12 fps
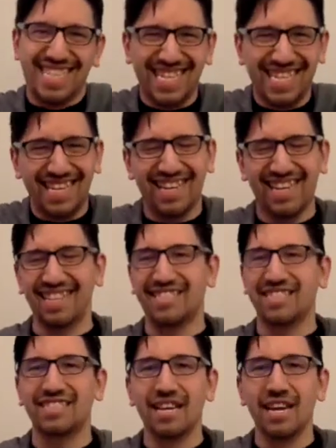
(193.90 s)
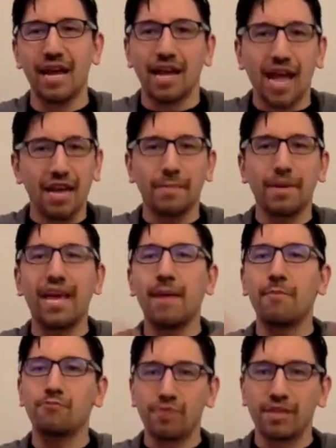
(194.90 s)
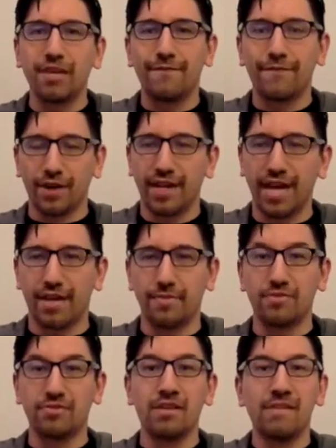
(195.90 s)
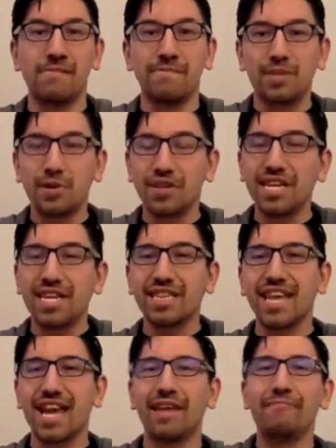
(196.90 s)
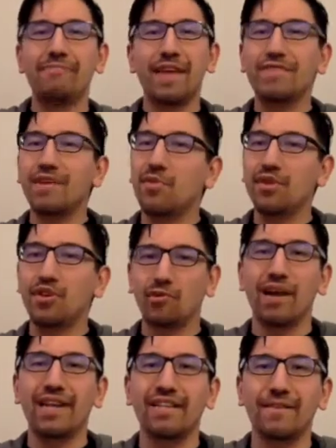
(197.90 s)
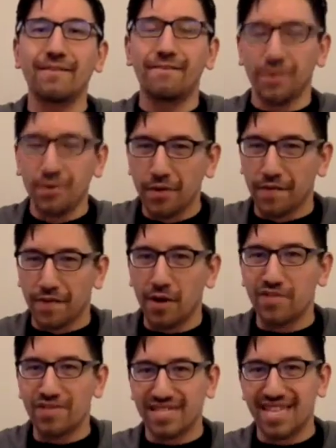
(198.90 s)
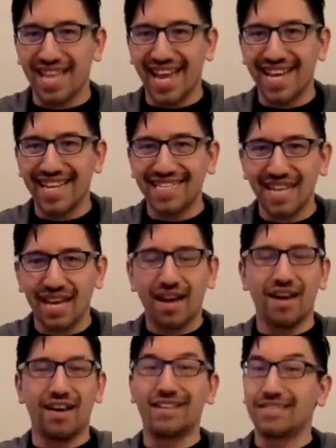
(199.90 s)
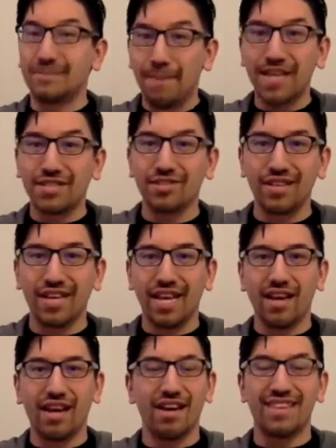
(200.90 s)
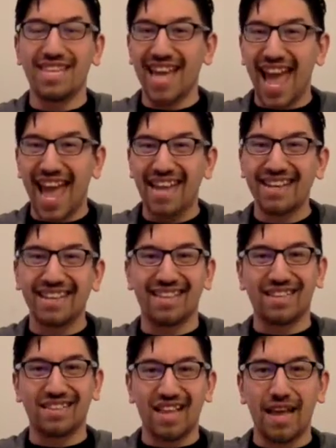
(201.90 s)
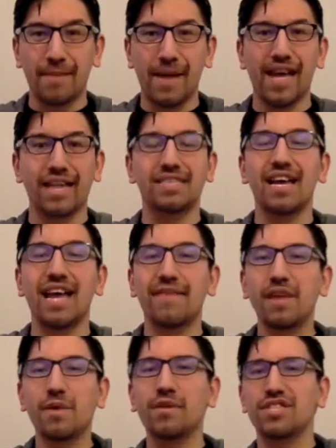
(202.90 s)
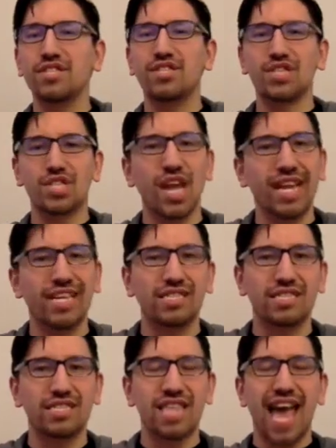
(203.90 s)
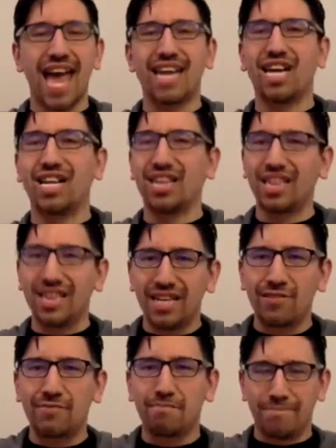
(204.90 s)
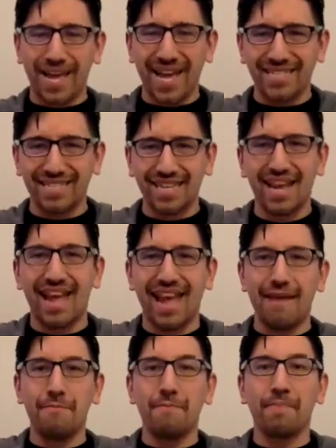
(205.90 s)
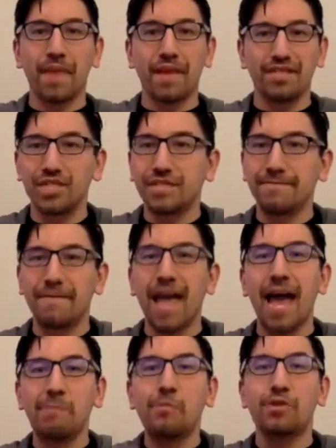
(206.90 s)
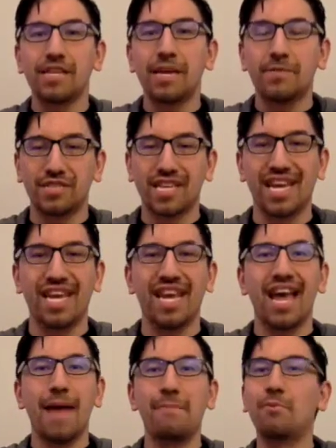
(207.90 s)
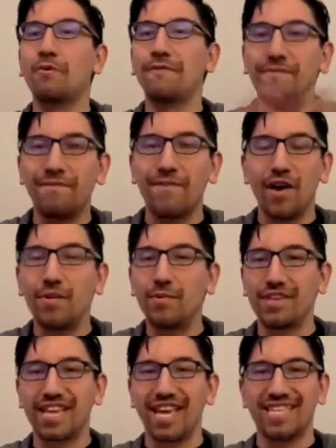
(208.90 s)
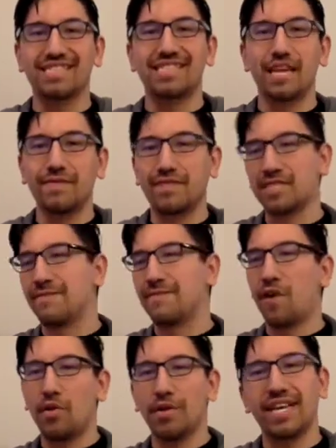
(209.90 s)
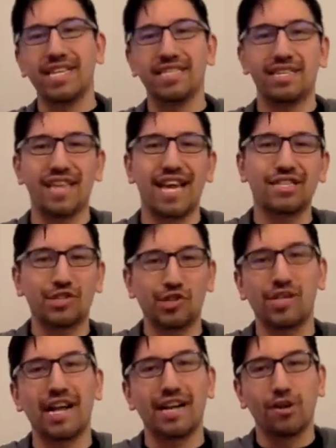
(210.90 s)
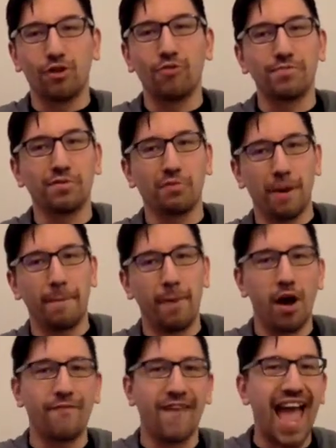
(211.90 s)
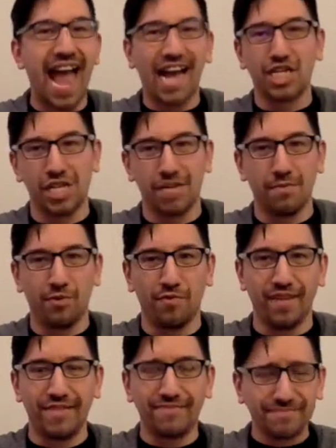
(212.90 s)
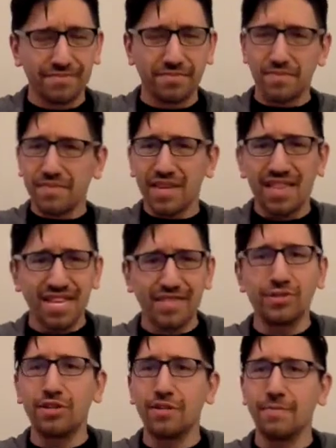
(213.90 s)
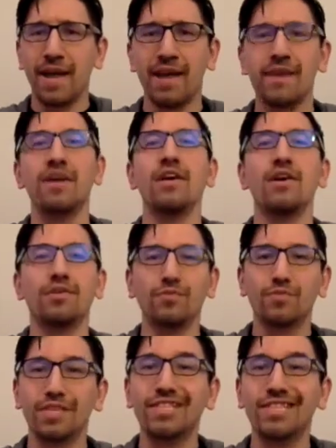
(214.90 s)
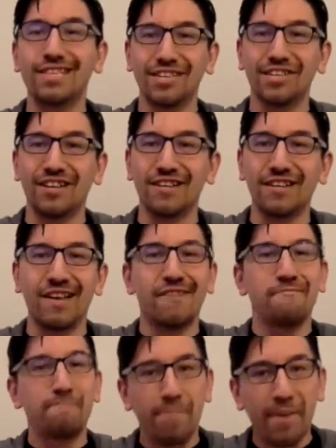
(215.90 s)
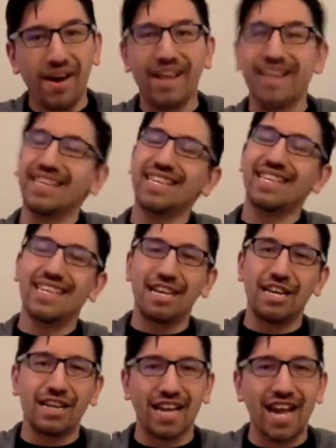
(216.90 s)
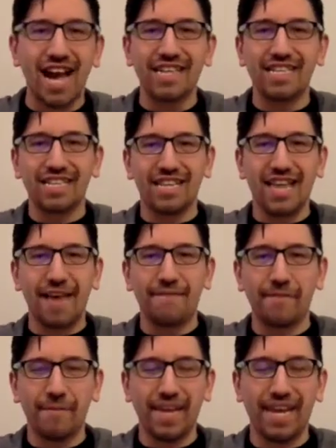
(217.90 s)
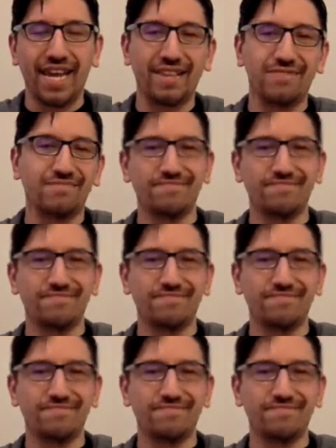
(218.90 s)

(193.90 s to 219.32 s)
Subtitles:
it just kind of became really forgettable. So I think that if they would have corrected a few of those things, especially the end and the climax, if they would have just changed that a little bit and just had more liberty and more fun with it instead of just falling into that Sherlock Holmes ripoff action movie, this could have been really good. But it kind of left me,